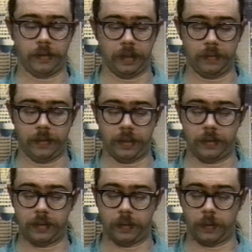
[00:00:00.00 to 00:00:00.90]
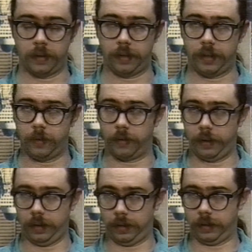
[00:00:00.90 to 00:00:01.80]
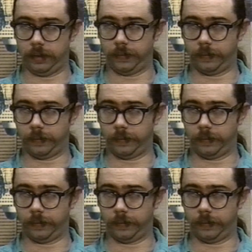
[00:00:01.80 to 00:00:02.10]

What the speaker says: she even used the word hubris,